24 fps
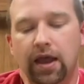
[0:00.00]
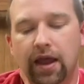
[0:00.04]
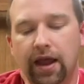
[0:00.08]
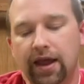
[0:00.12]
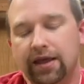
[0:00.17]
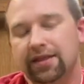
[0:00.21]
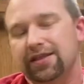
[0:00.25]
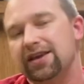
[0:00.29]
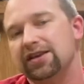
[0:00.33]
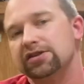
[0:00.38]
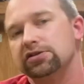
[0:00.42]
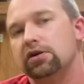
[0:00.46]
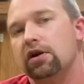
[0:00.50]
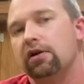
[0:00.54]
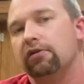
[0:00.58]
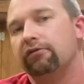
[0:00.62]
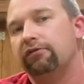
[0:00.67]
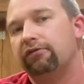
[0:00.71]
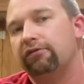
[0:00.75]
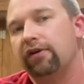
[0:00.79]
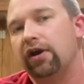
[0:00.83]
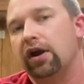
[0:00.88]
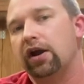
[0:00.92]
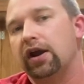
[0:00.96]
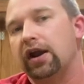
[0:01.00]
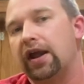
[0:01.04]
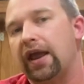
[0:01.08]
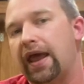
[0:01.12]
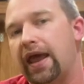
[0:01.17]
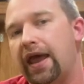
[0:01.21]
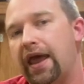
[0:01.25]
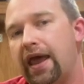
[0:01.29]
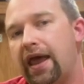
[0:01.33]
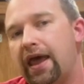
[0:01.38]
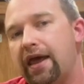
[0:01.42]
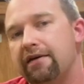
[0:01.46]
and these aren't very
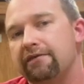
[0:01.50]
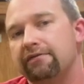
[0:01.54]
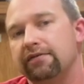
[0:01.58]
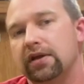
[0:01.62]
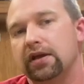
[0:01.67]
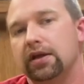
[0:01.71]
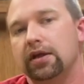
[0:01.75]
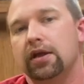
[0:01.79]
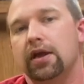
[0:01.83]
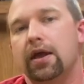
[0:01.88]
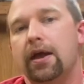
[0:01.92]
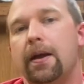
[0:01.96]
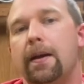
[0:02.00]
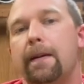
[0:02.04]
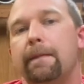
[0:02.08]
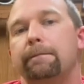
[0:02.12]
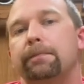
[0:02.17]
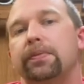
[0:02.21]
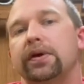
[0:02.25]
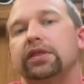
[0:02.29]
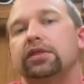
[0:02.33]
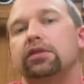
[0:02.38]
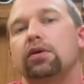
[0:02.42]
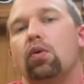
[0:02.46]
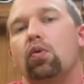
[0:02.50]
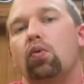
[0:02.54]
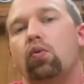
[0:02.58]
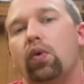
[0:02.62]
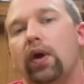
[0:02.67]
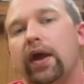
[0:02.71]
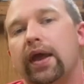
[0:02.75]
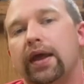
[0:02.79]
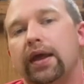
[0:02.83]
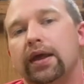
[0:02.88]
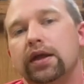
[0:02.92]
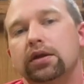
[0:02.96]
heavy, but the
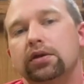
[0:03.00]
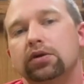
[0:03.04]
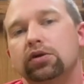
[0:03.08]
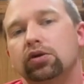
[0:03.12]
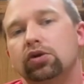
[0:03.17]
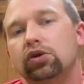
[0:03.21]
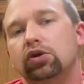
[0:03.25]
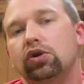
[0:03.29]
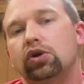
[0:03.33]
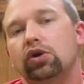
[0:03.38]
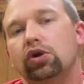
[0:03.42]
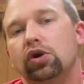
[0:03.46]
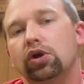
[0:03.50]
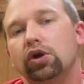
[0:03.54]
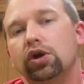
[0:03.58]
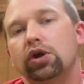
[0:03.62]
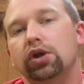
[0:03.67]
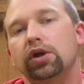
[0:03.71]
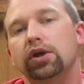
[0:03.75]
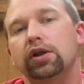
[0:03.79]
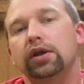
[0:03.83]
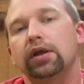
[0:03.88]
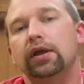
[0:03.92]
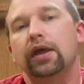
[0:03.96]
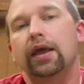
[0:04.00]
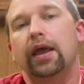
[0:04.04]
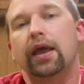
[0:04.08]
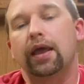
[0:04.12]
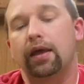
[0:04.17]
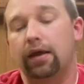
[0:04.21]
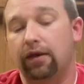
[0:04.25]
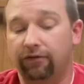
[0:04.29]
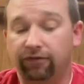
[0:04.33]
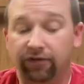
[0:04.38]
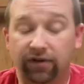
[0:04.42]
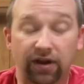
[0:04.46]
weight could,
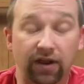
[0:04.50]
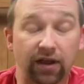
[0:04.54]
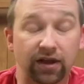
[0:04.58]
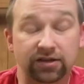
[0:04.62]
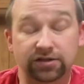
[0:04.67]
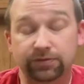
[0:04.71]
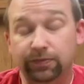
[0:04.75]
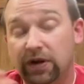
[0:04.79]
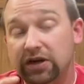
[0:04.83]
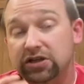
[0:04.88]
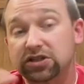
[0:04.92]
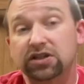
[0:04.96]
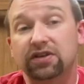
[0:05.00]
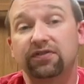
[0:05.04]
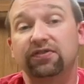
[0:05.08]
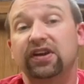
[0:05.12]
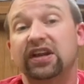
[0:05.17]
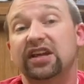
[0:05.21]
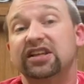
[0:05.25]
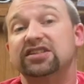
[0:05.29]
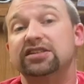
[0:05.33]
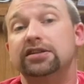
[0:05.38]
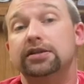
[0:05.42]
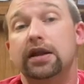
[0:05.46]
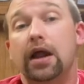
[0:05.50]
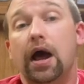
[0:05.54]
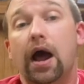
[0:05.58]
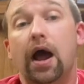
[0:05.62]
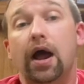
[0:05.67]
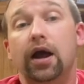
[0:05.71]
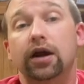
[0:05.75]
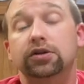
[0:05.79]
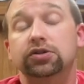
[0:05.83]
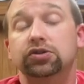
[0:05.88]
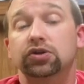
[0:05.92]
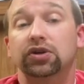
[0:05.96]
especially if it gets
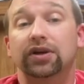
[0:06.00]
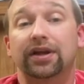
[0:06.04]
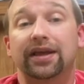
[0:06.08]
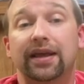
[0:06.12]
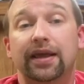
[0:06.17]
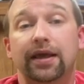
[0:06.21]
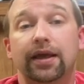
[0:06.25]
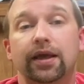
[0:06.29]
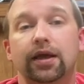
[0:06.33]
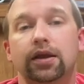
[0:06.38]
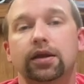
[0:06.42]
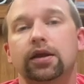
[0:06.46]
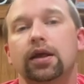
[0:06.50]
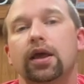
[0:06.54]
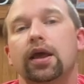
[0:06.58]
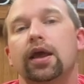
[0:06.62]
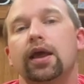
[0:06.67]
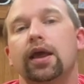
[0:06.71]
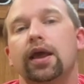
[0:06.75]
knocked or hit,